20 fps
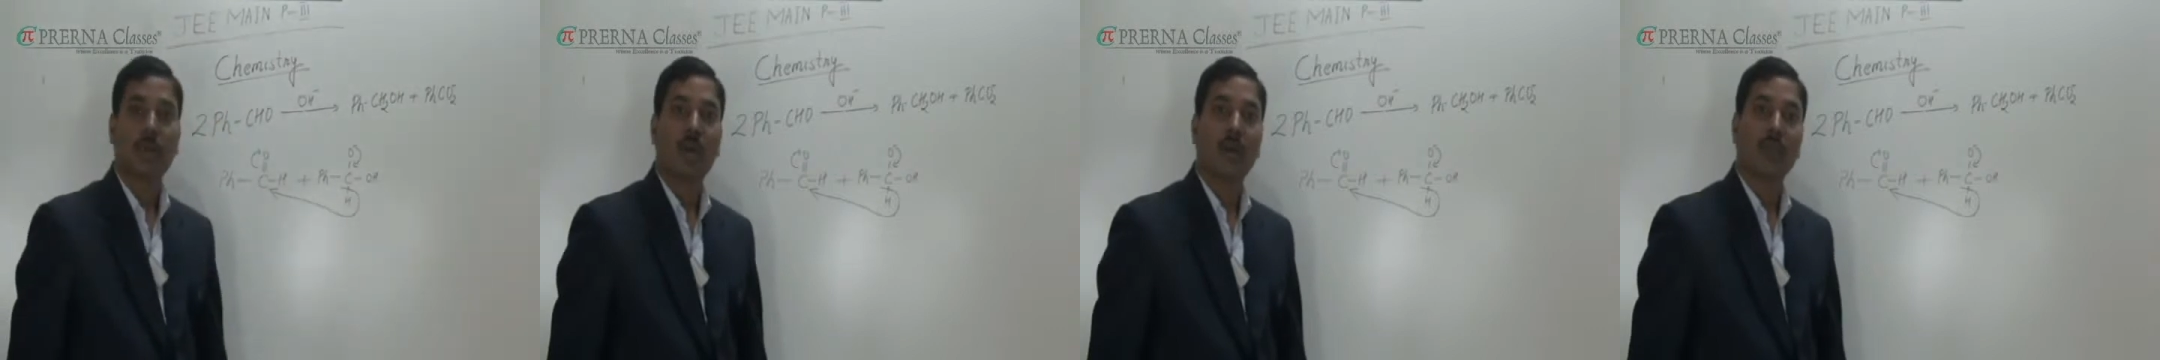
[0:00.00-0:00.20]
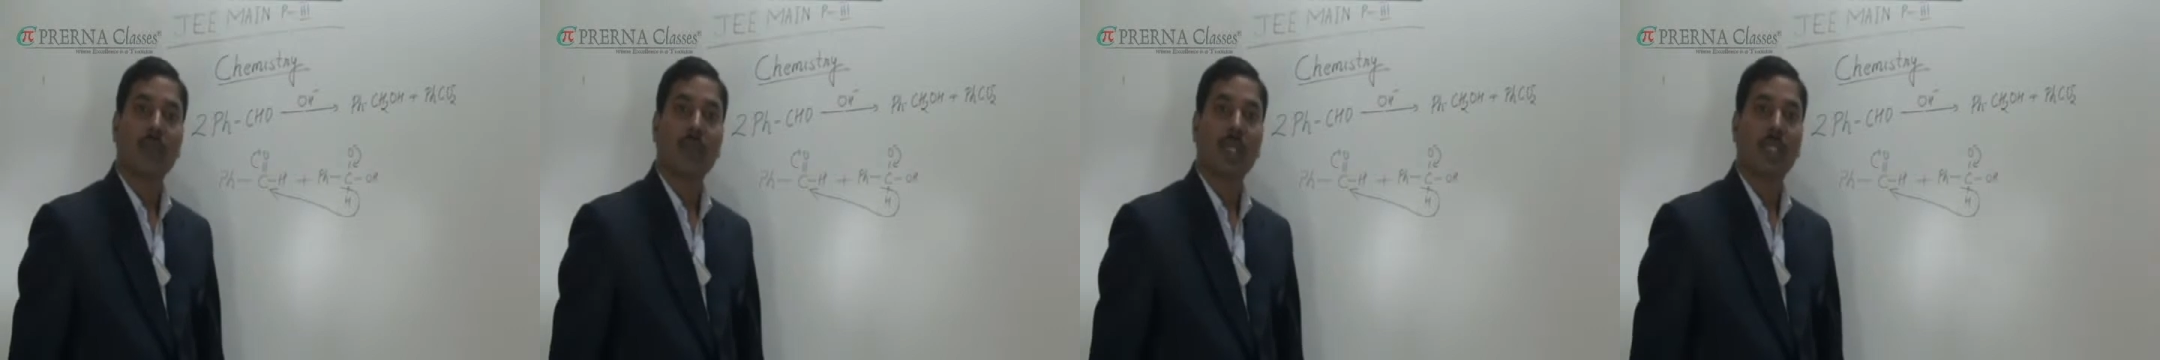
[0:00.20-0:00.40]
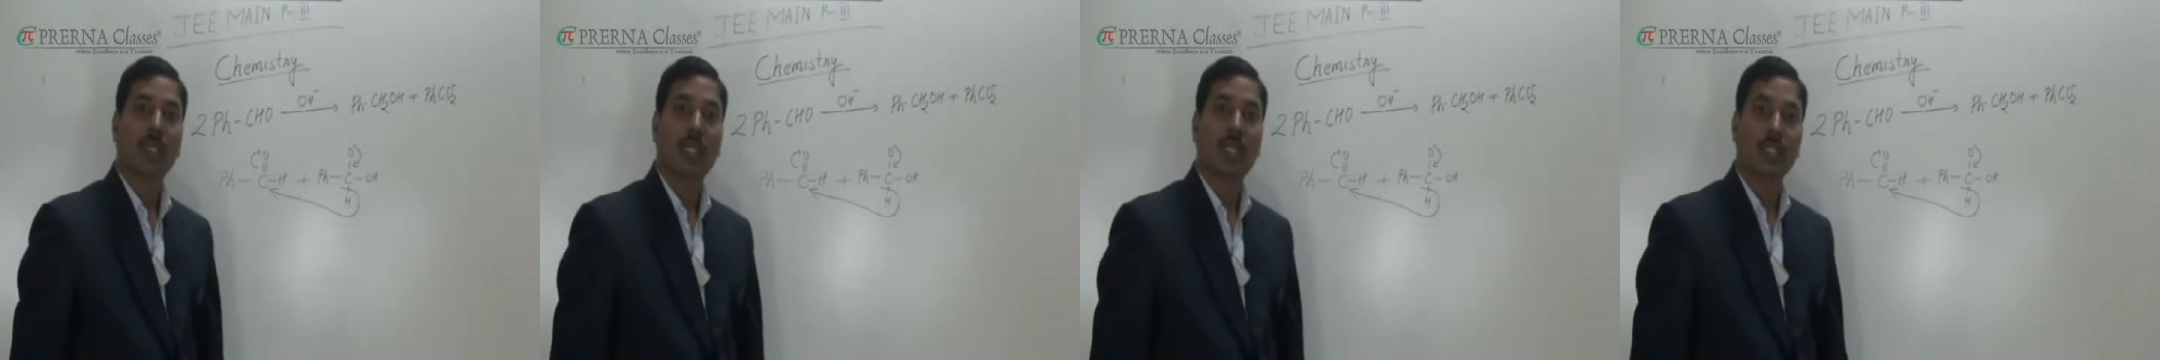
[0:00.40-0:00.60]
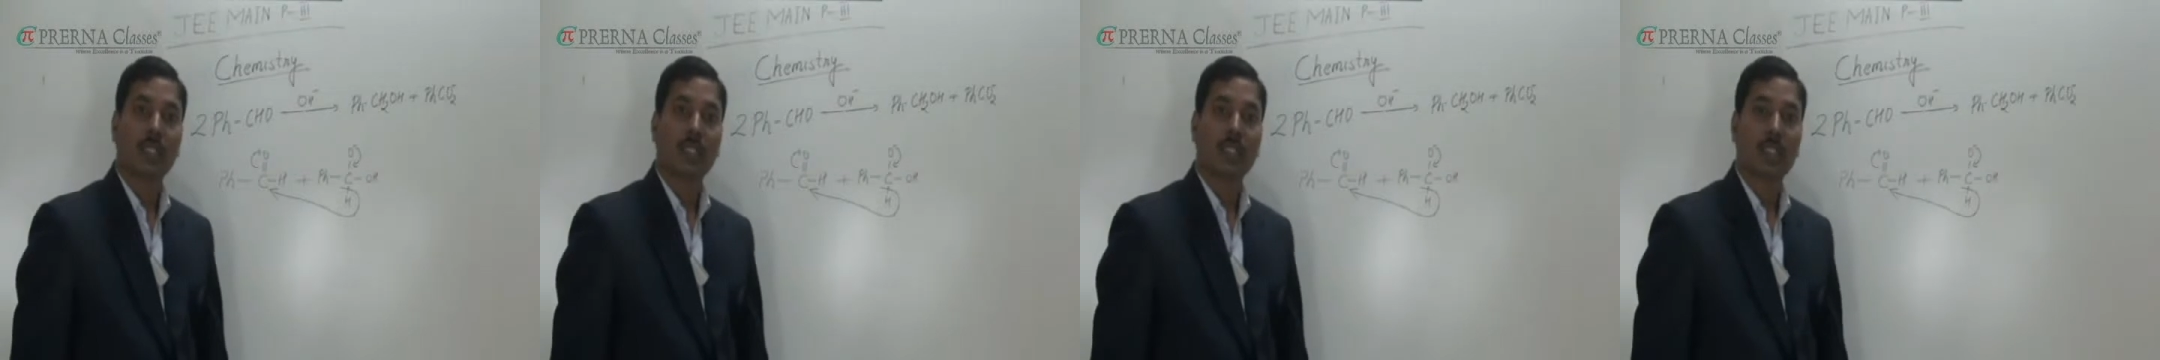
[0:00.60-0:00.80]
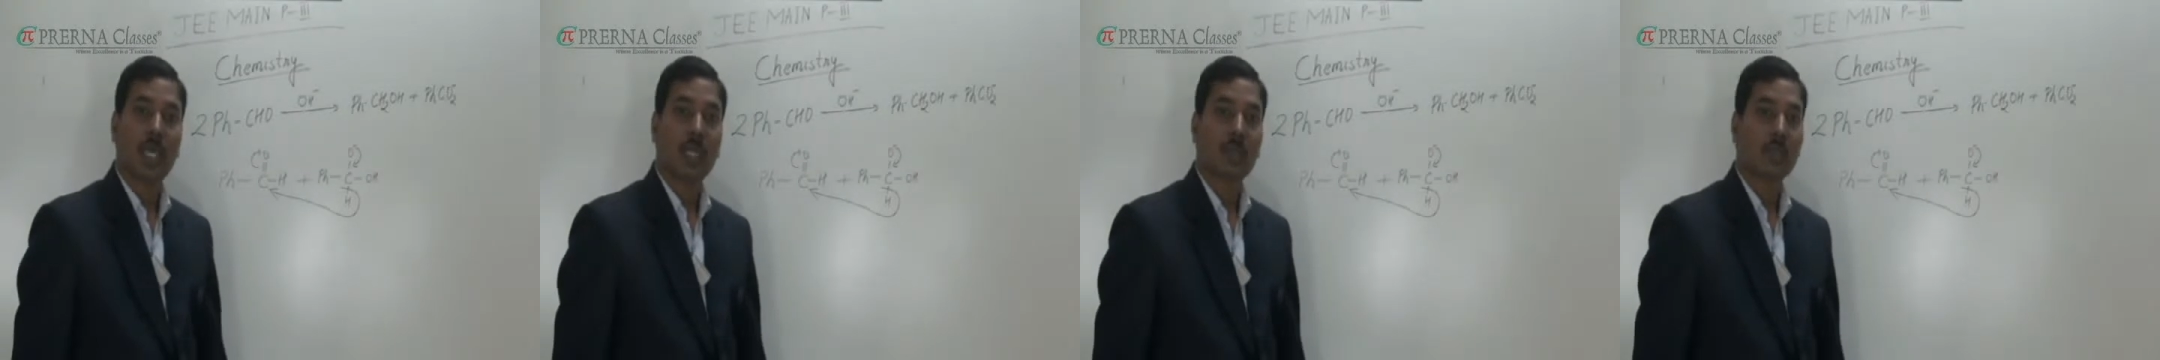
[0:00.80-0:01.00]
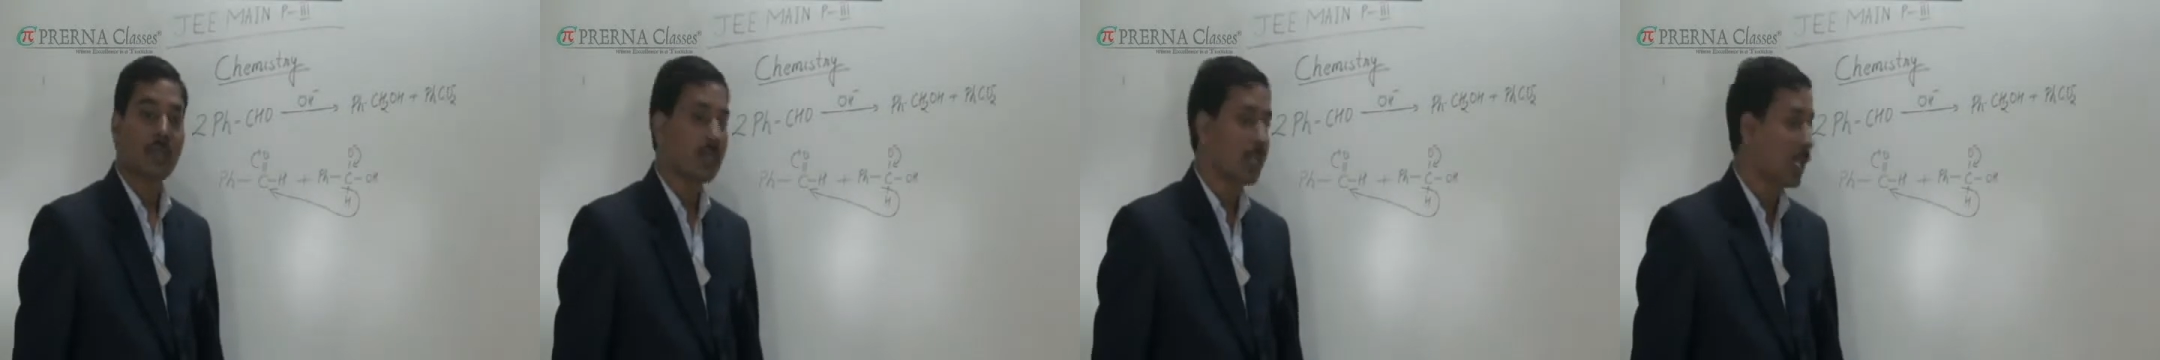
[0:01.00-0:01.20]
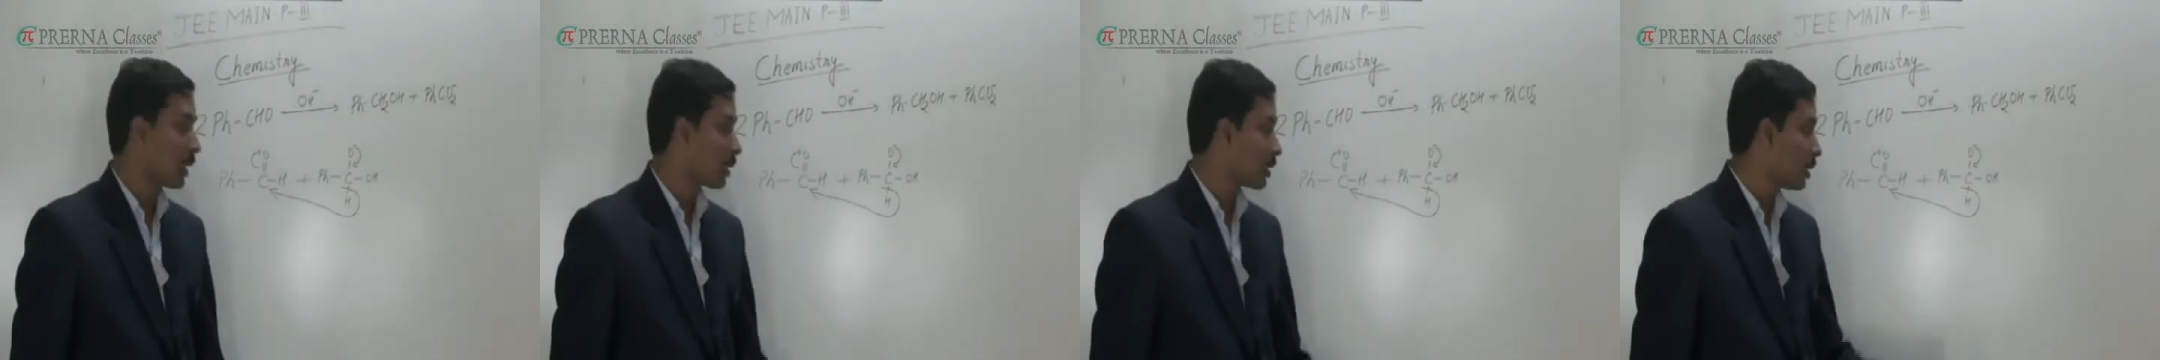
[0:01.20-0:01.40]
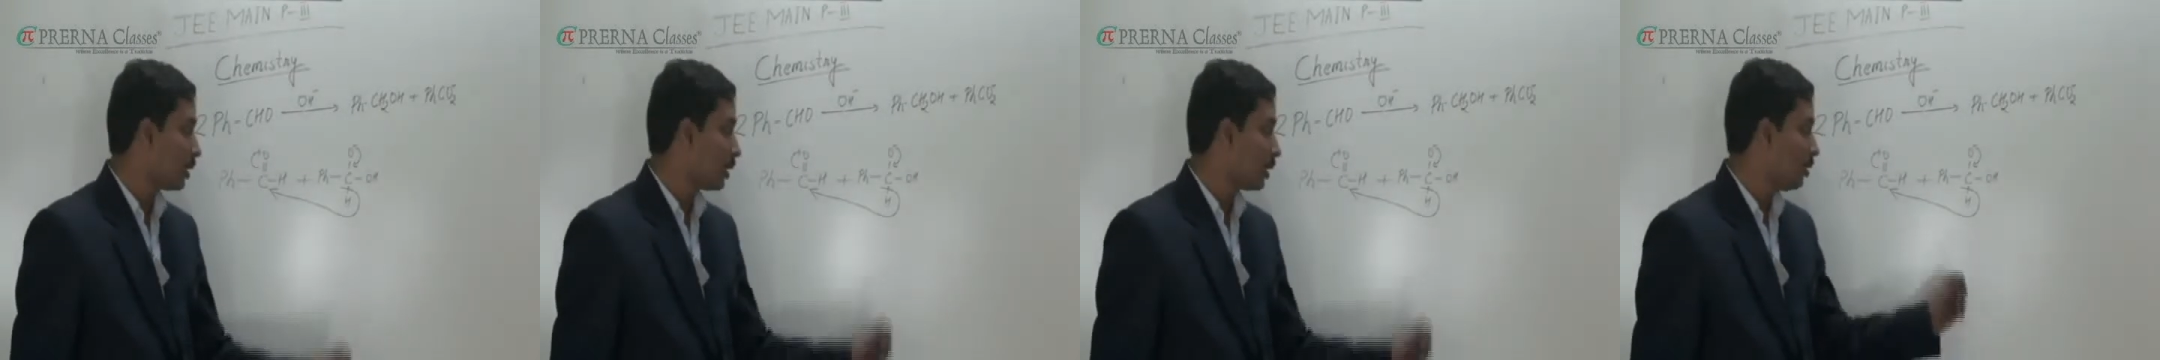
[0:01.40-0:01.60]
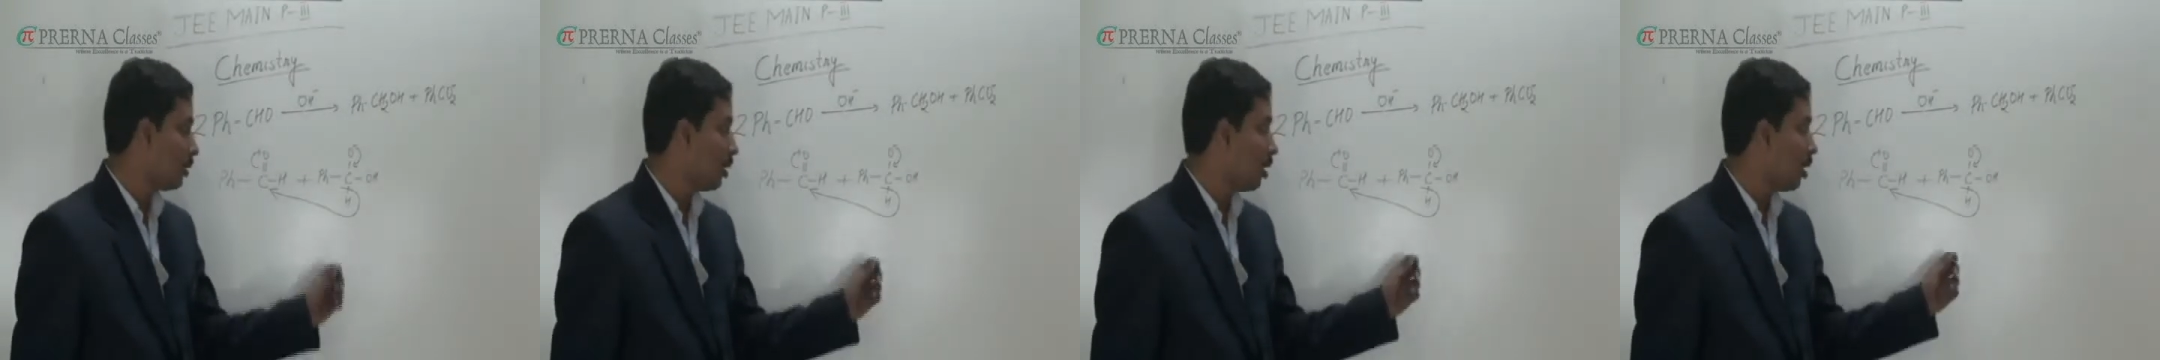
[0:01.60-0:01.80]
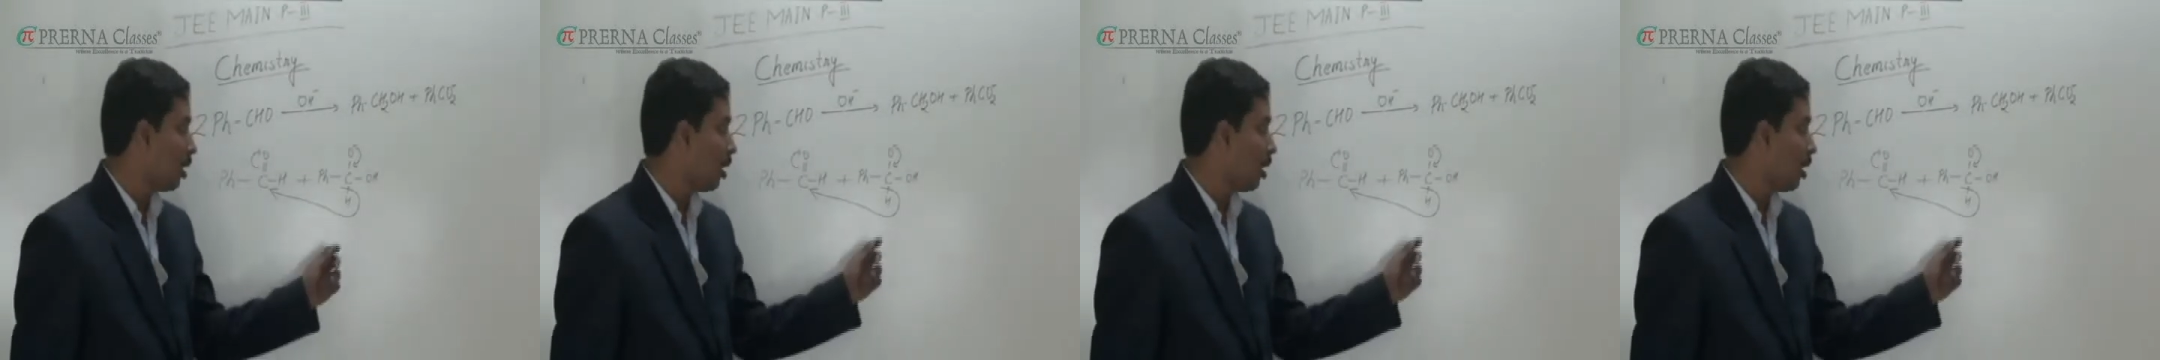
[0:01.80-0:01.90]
of the Cannizzaro reaction.